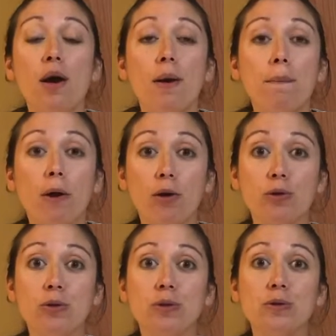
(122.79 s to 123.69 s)

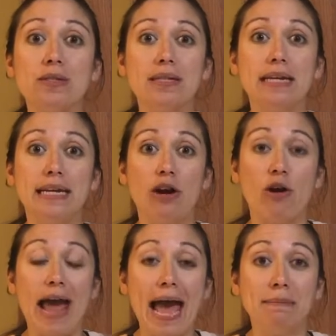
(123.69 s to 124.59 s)
Particles in our
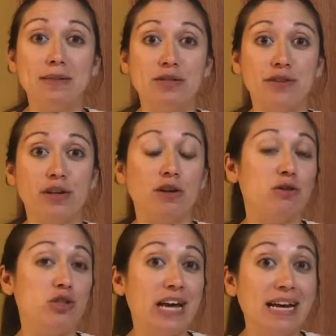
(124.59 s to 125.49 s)
atmosphere,
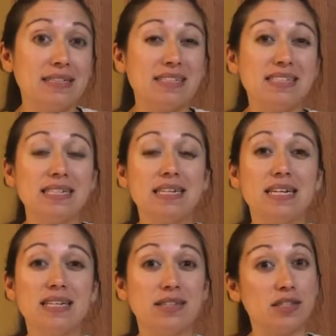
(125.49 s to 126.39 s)
dust,
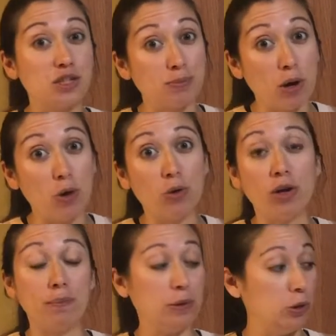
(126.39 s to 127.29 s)
smoke,
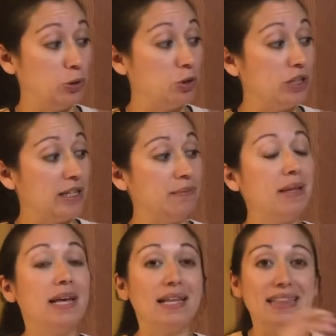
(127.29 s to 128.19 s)
pollution.
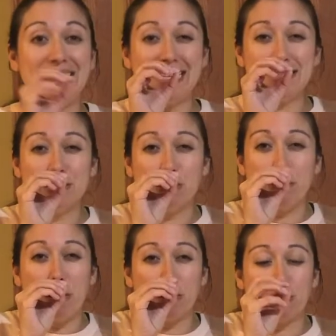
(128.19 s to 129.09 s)
These little
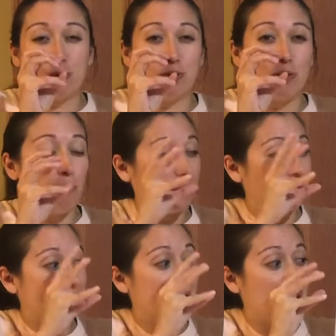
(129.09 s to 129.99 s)
particles are what
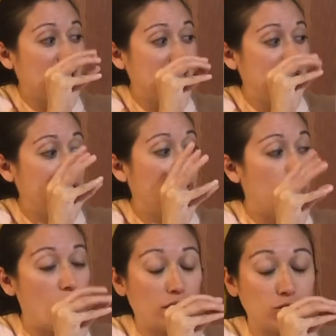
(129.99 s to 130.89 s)
the tiny
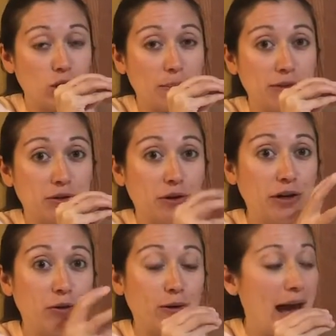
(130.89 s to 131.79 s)
water droplets are going
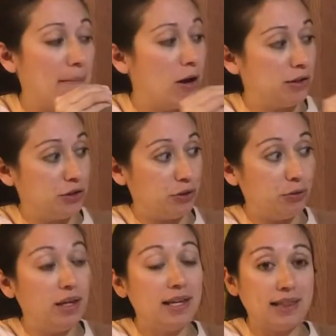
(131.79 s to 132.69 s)
to grab onto.
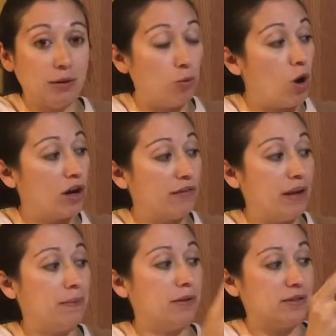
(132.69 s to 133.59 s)
The water
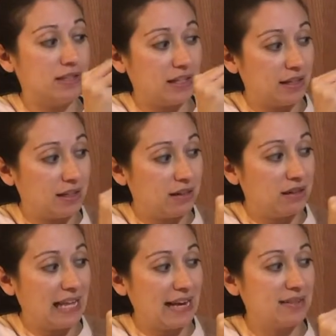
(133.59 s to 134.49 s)
vapor is going to
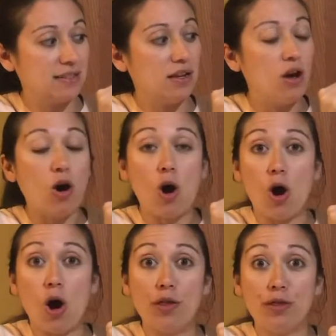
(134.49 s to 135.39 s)
collect
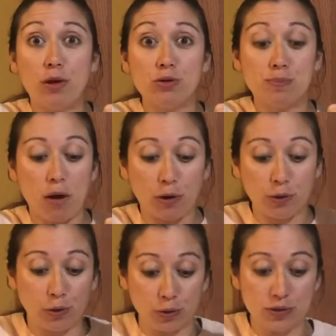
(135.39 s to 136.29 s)
on those
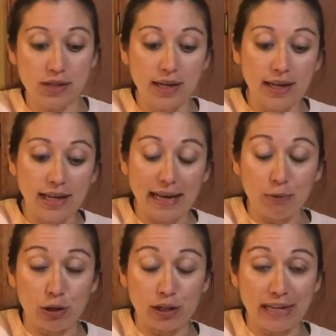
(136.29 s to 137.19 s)
particles, and
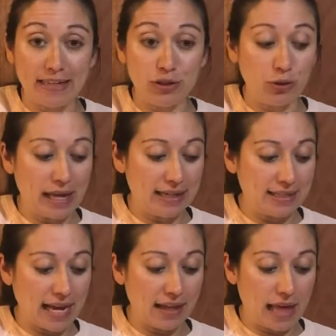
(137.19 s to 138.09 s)
we're going to again do that
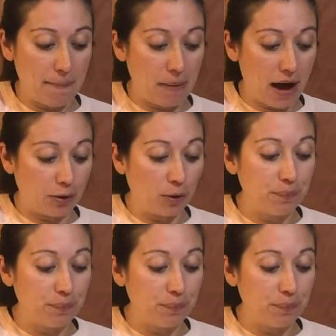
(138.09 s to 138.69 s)
inside that bottle.